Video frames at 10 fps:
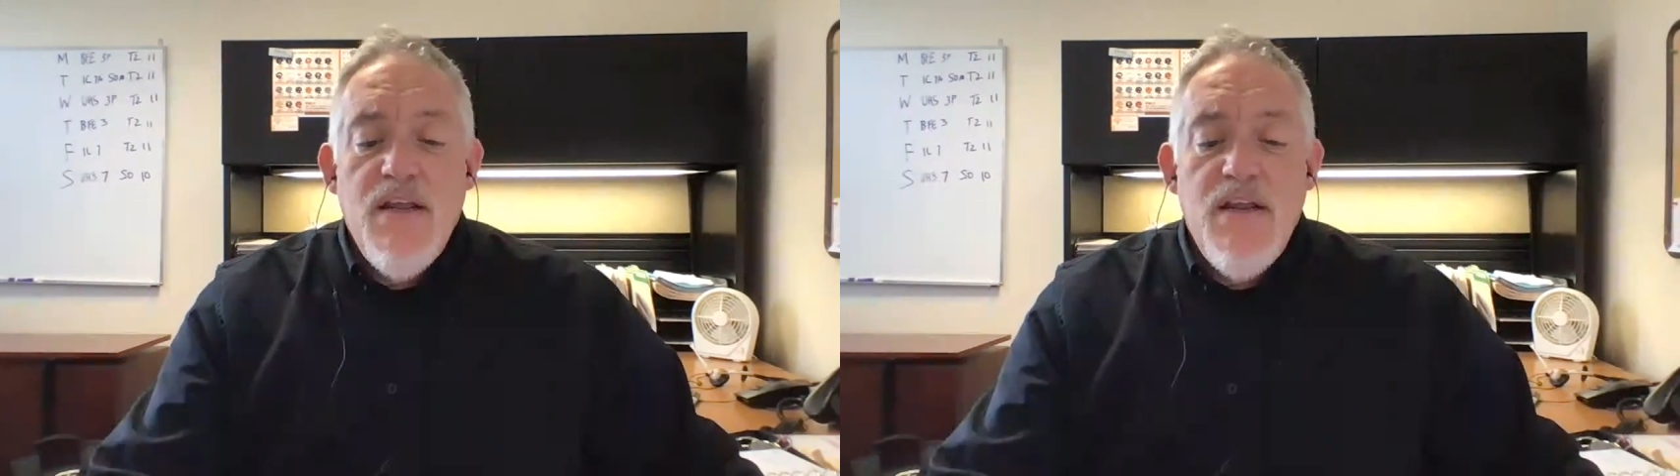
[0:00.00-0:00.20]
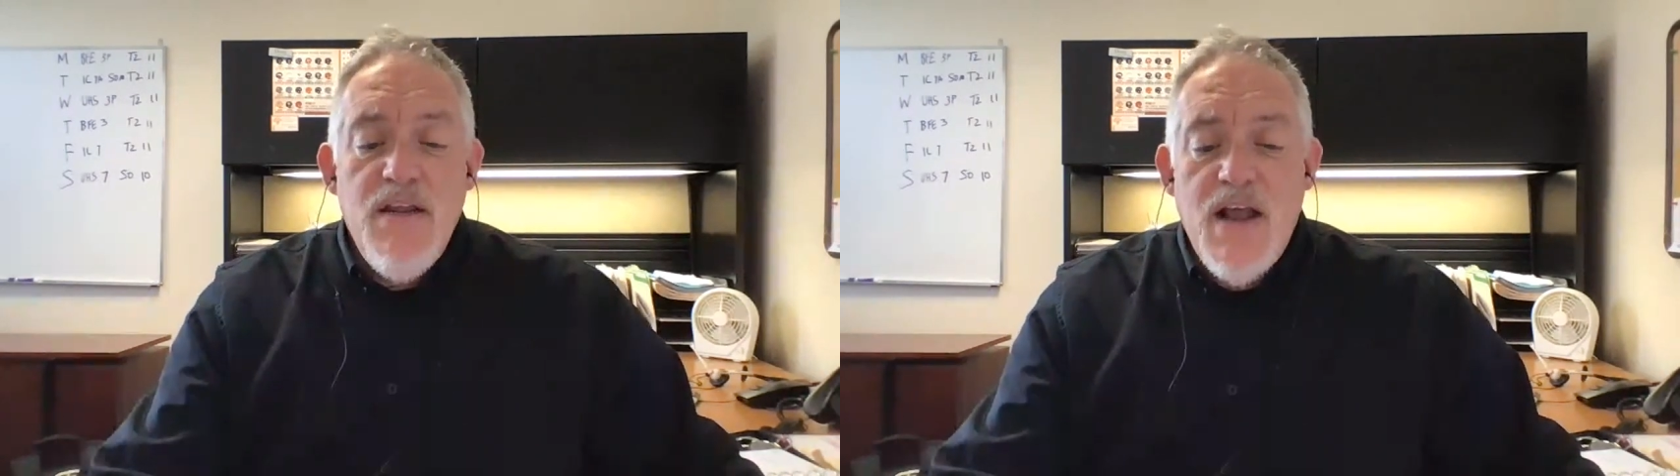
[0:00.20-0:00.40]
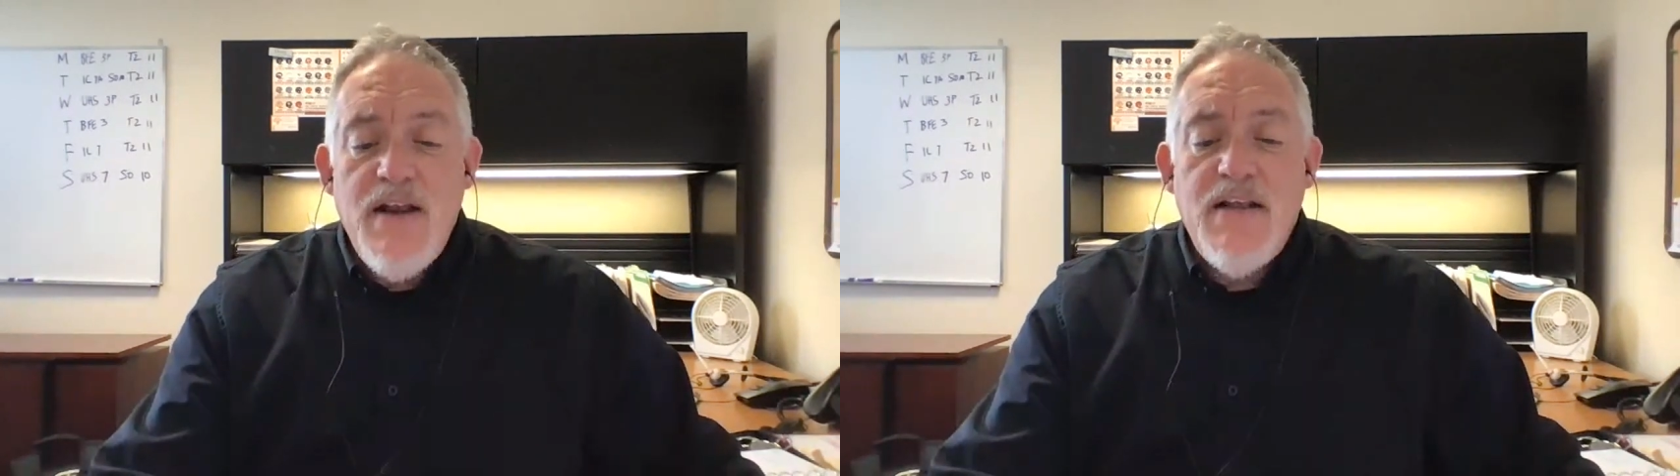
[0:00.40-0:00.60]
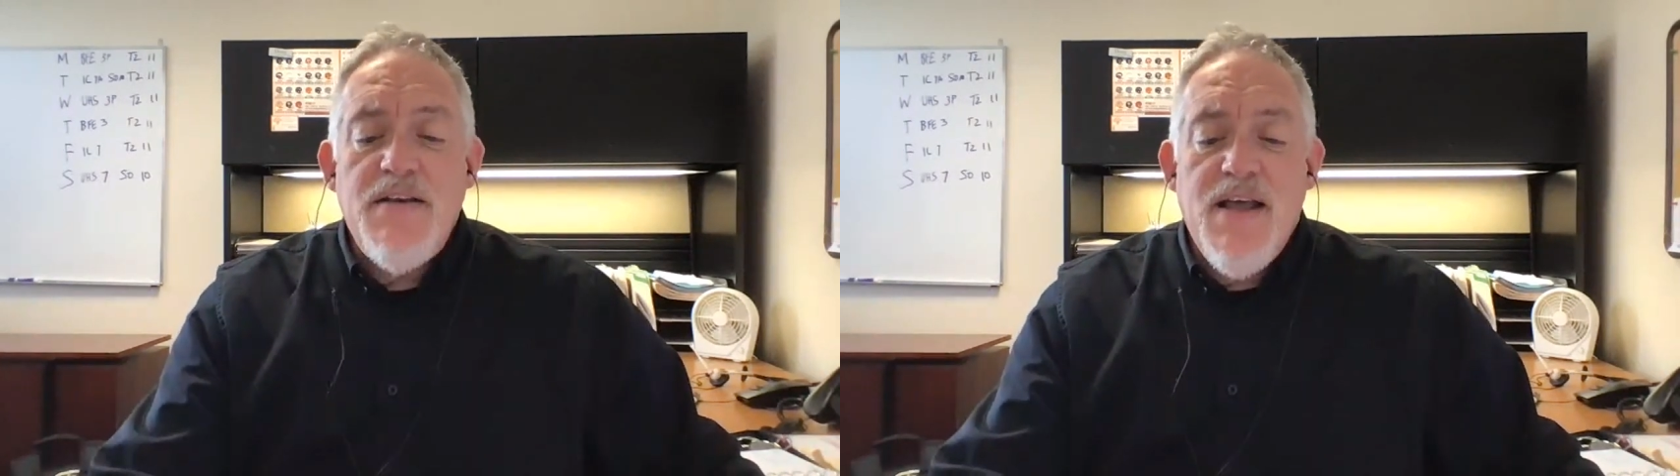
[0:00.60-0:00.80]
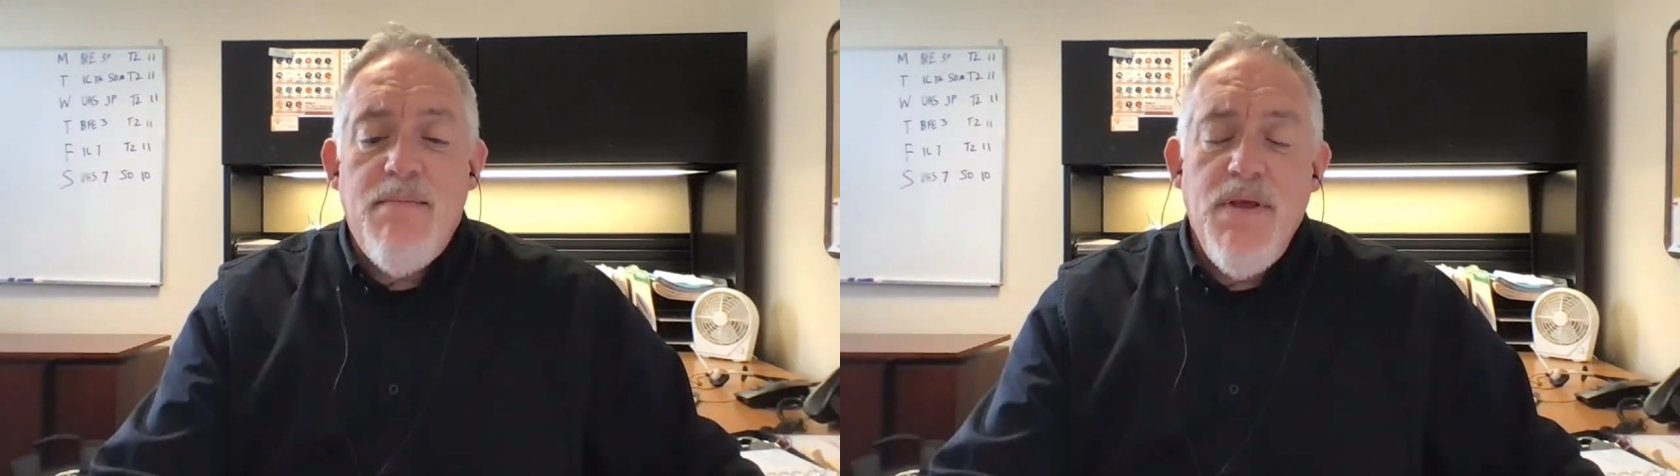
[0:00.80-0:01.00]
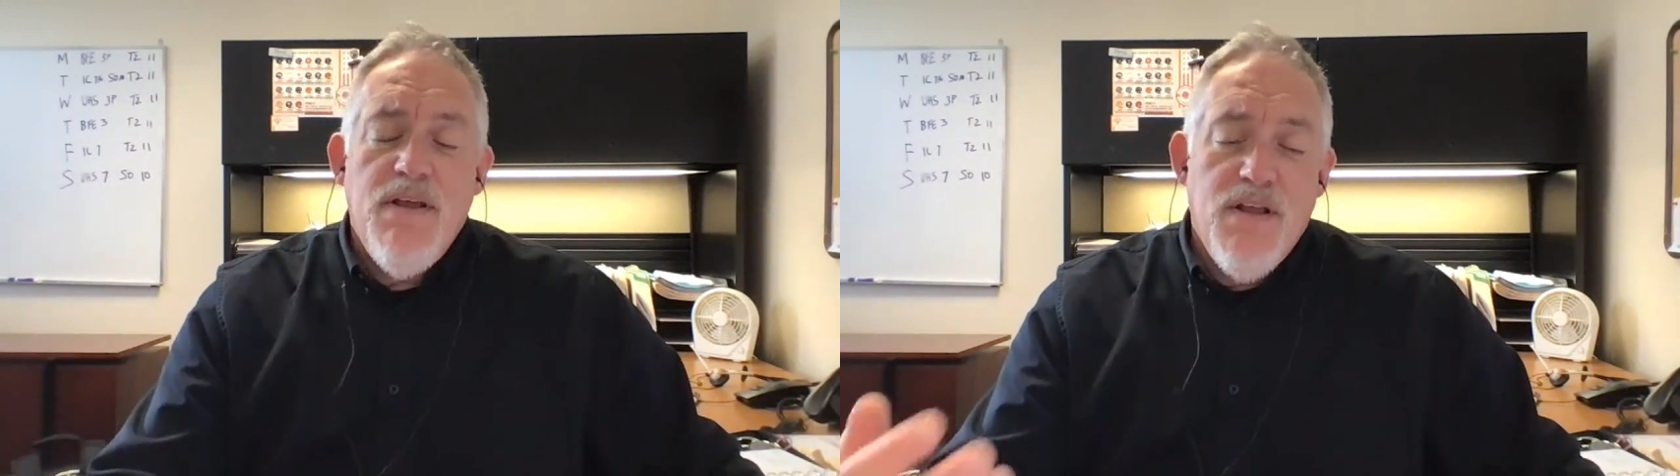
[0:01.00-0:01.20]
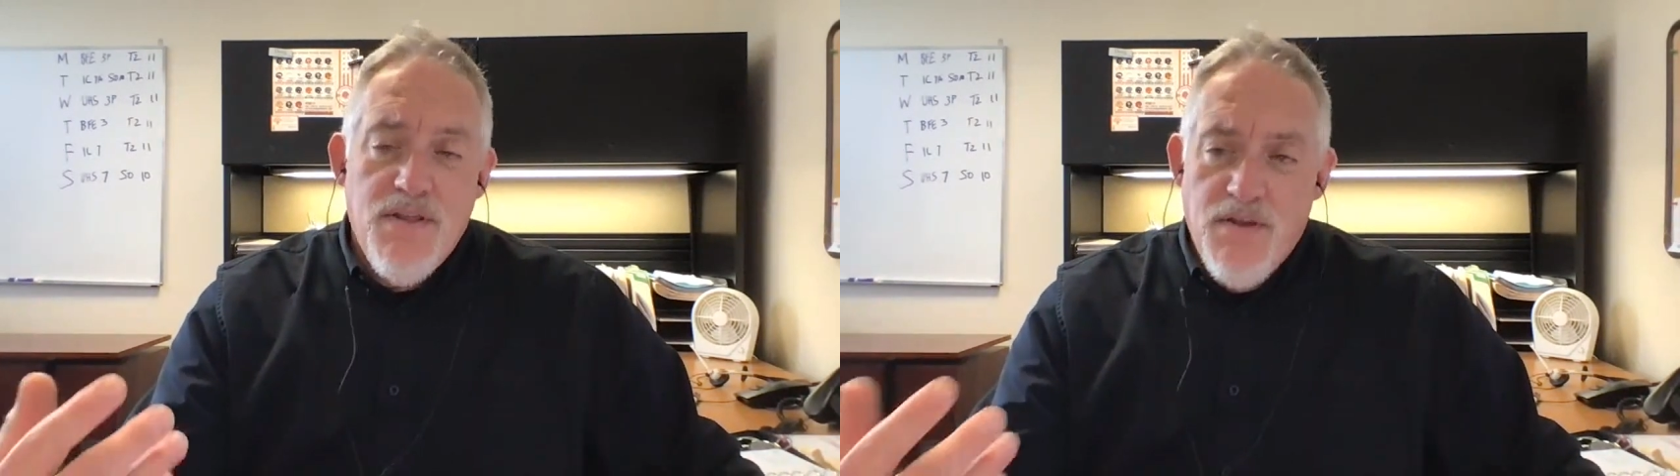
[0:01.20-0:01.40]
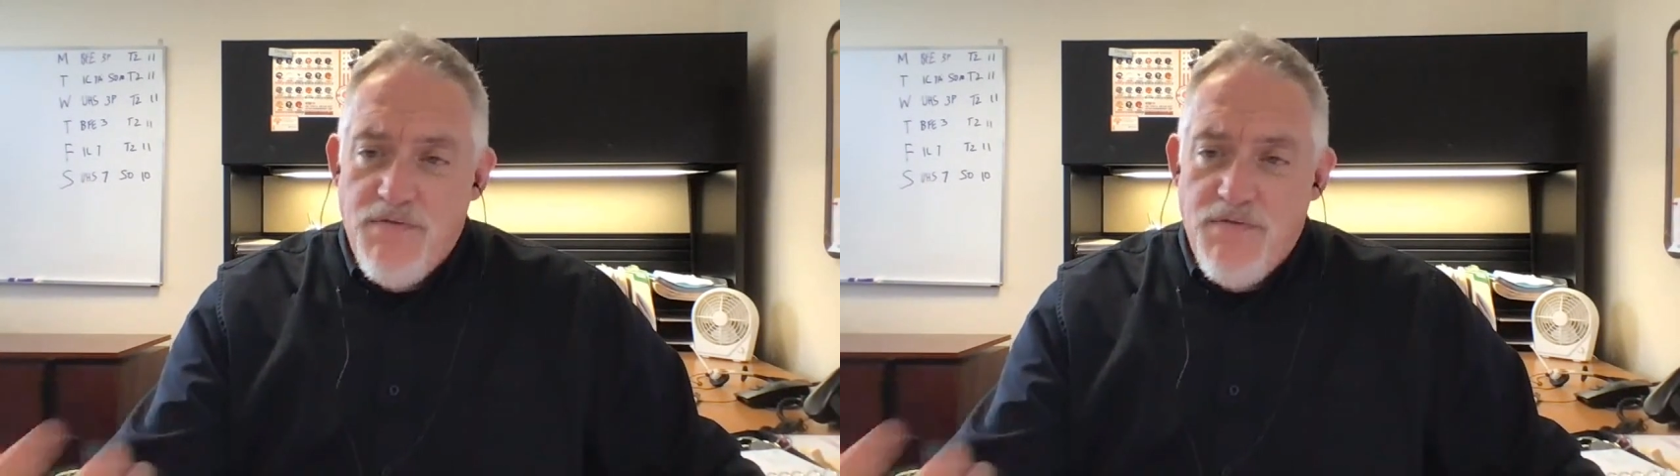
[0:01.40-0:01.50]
Yanick and Tom, the